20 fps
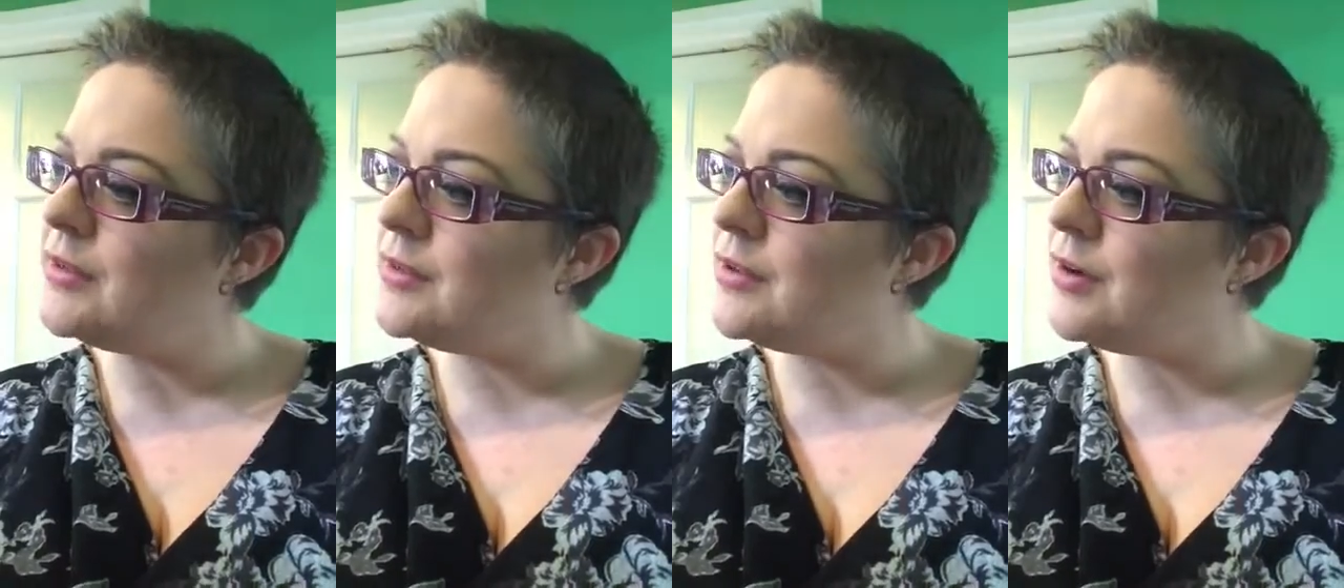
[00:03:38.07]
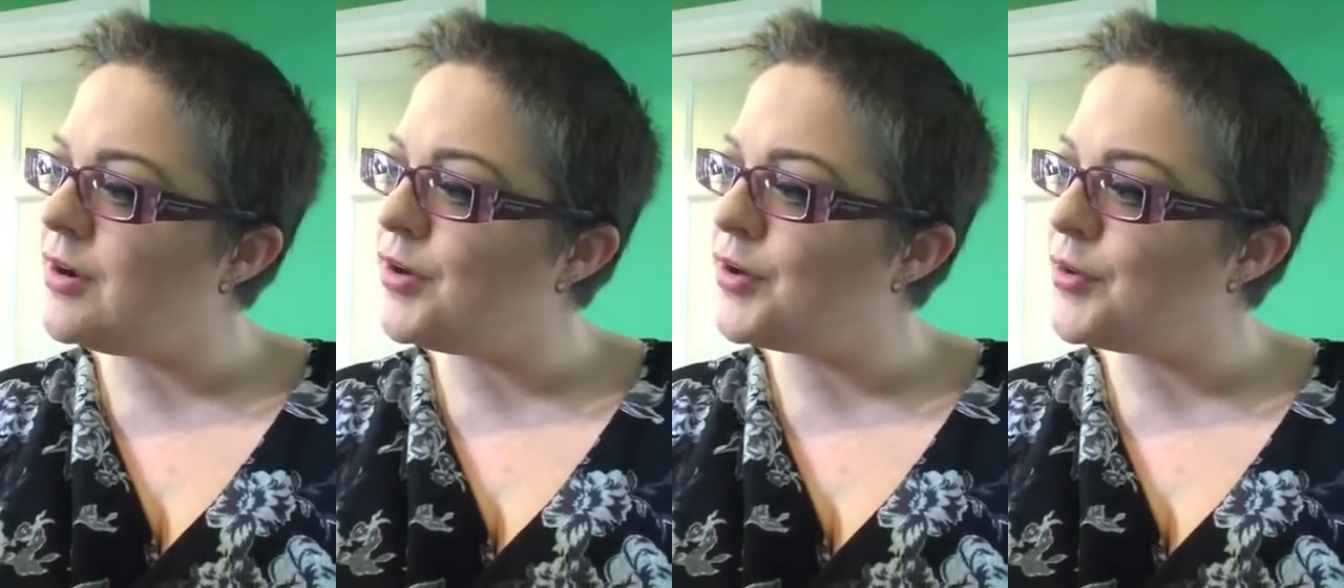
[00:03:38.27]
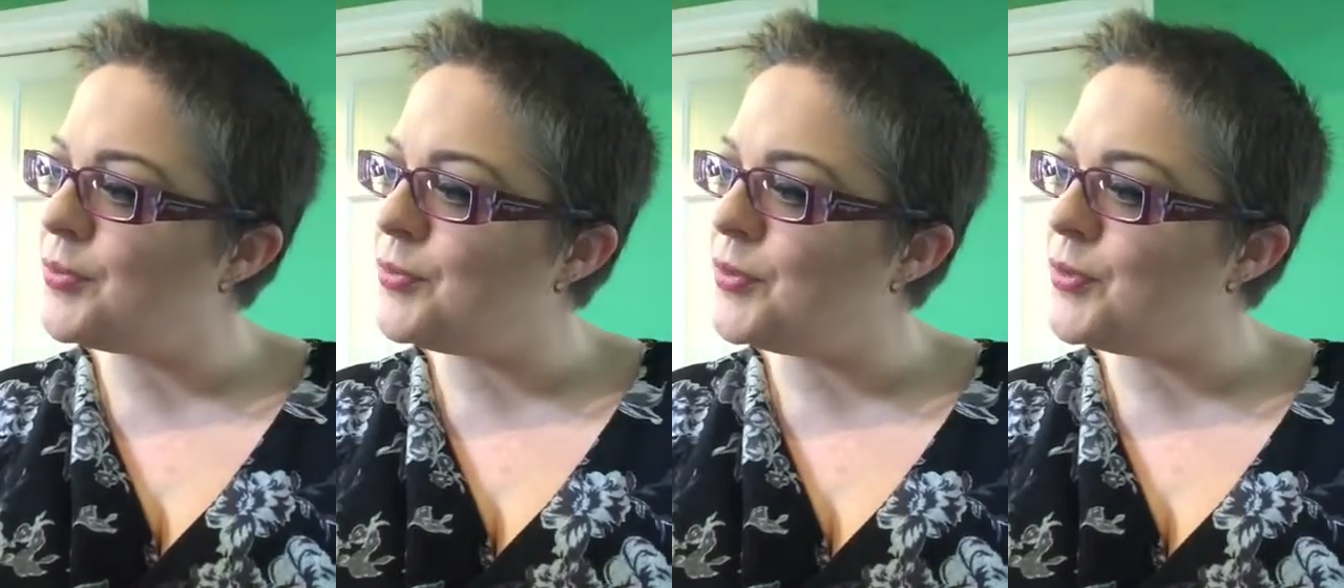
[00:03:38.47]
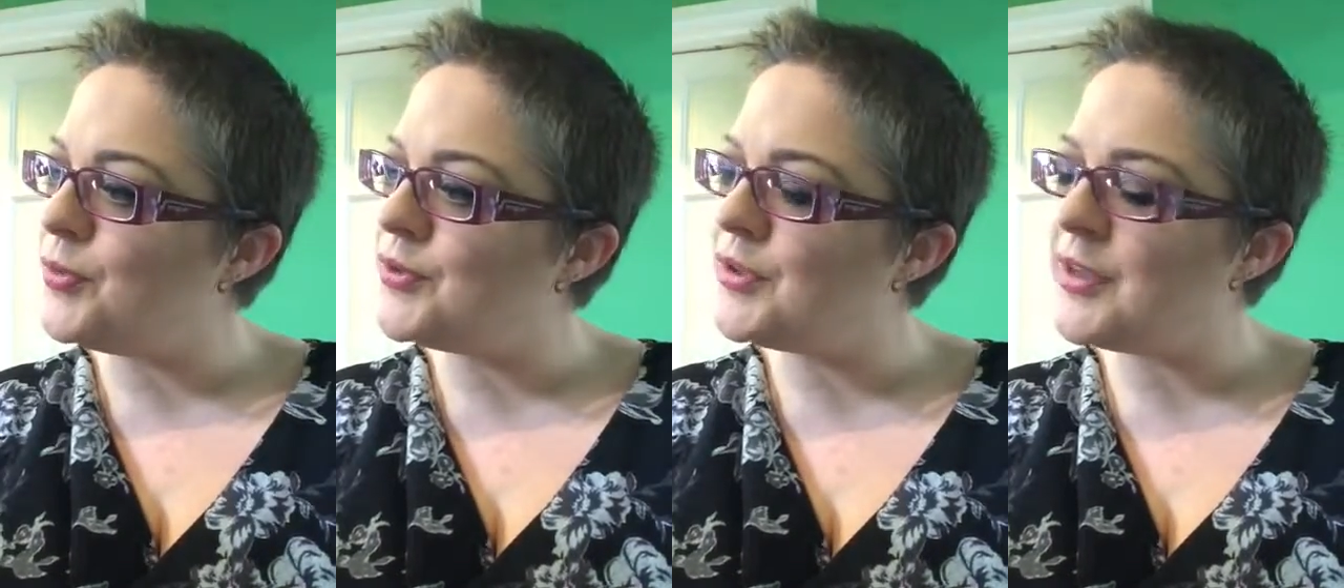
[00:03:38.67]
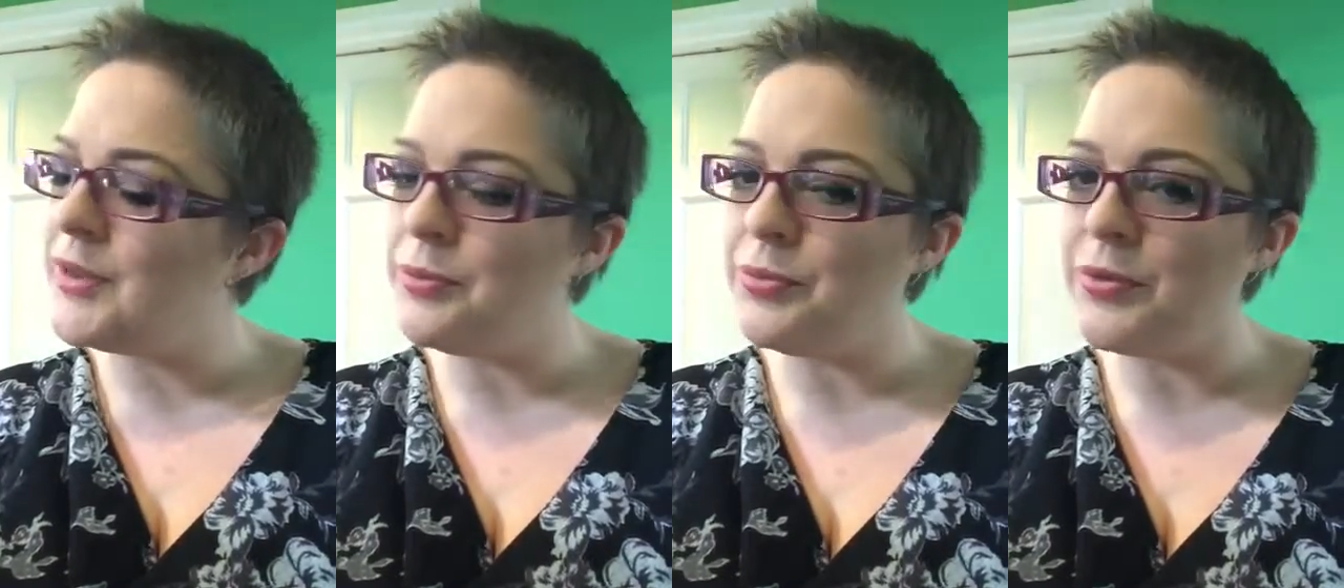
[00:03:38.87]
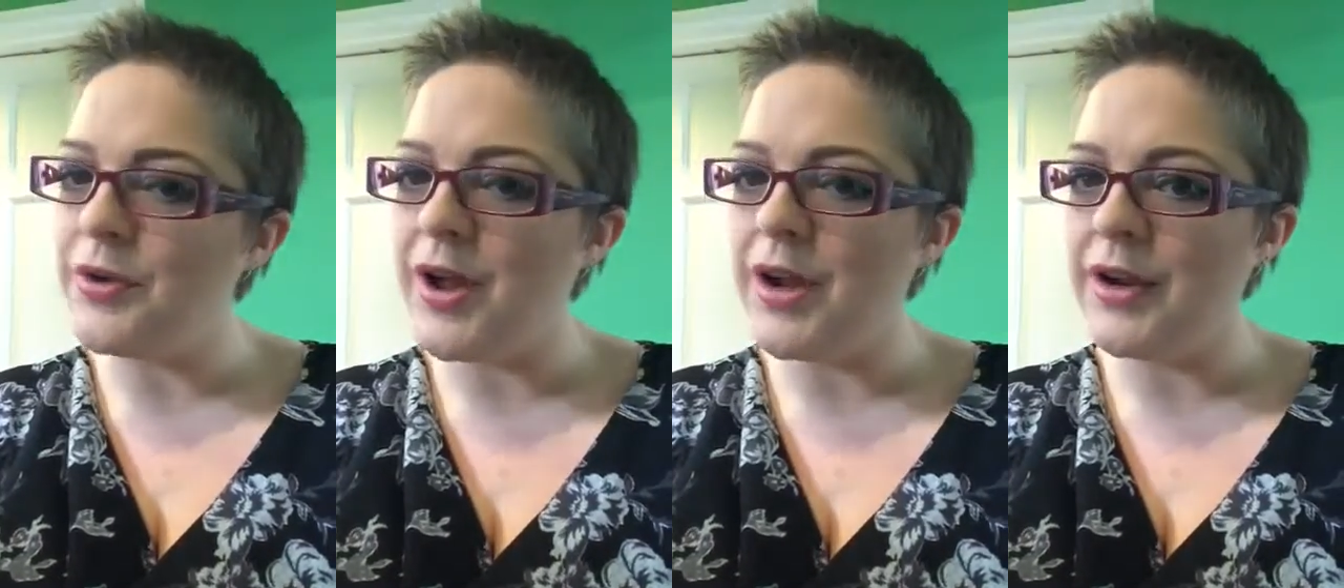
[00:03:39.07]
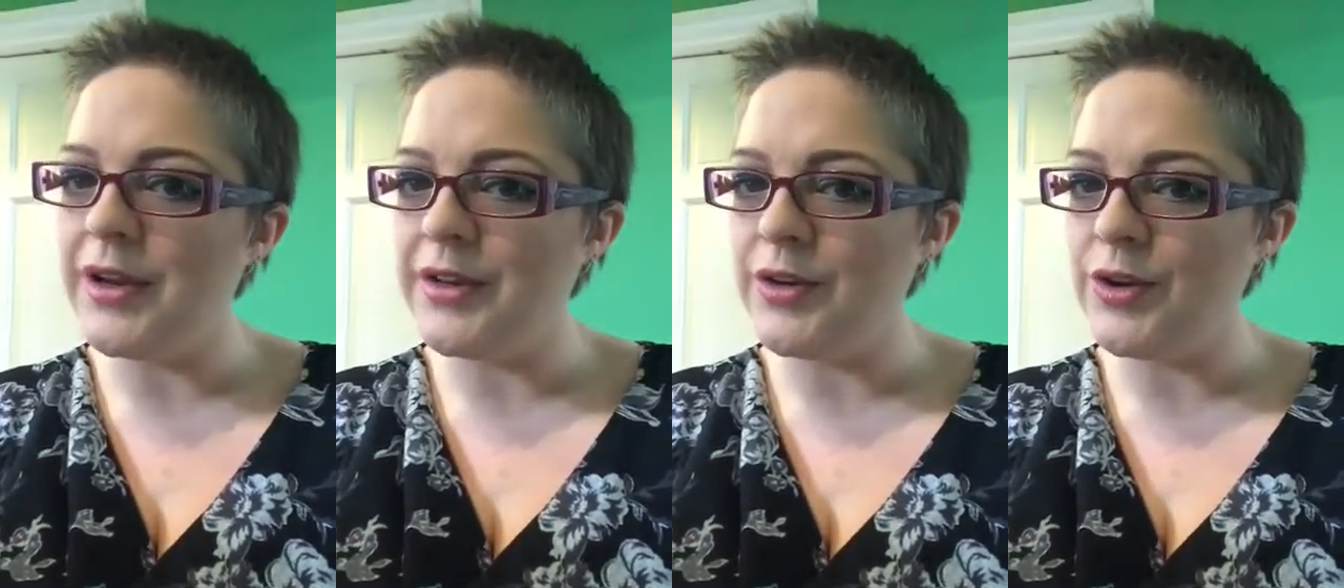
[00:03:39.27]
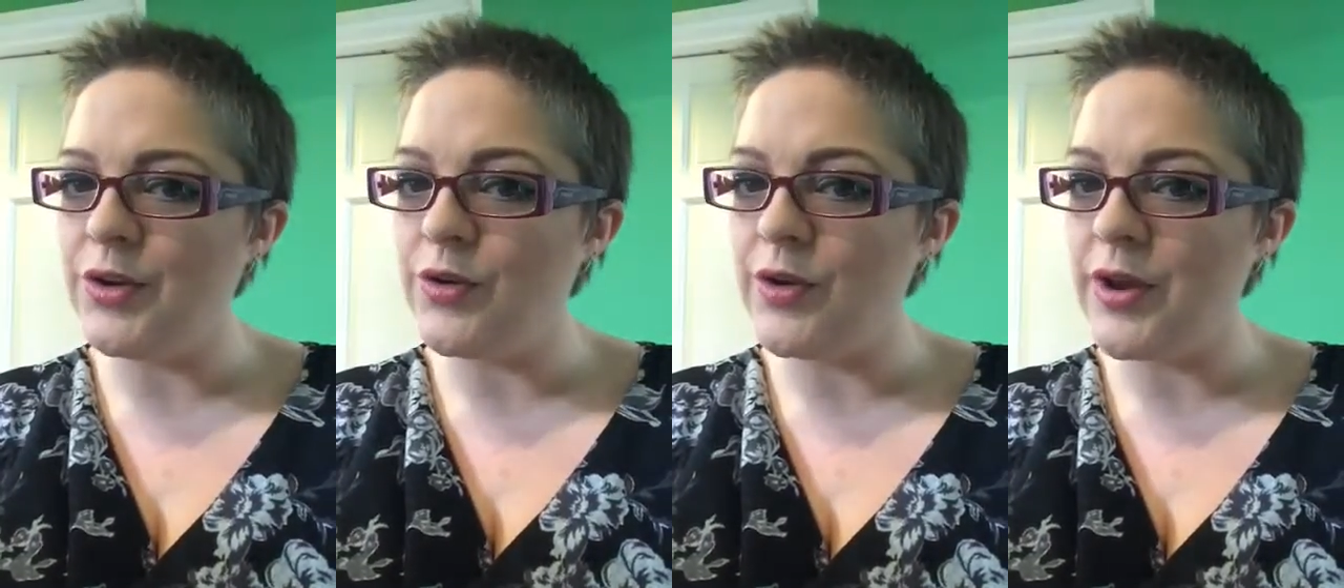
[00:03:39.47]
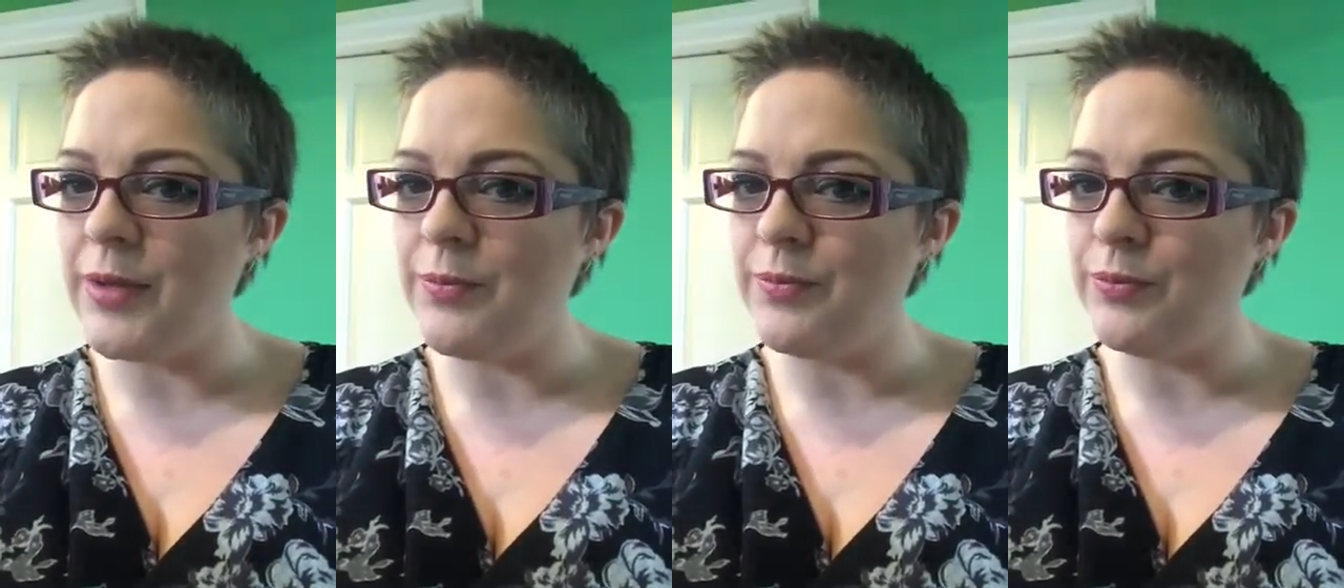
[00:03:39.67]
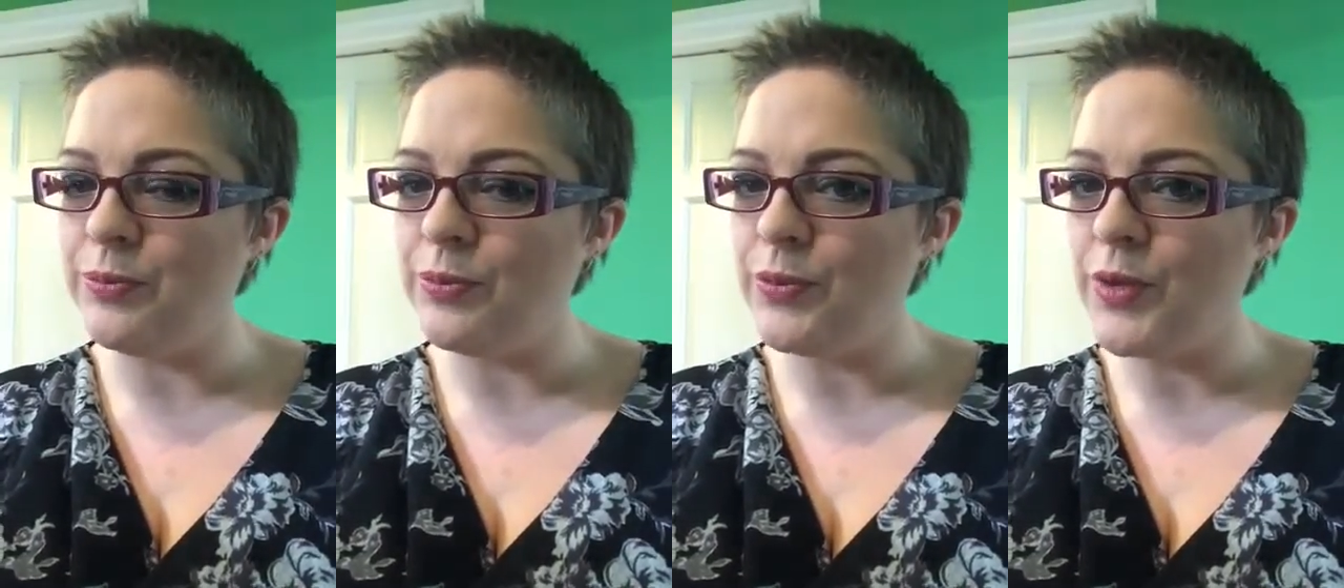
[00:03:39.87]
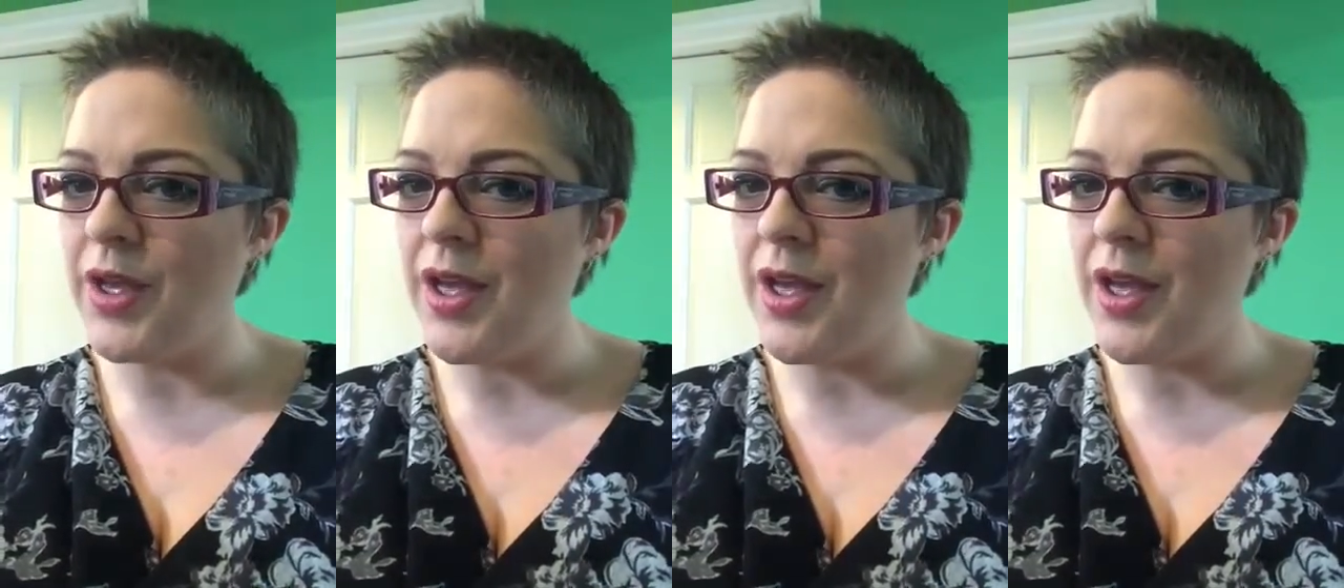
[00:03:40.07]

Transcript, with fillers: dark mousse, and praline cream.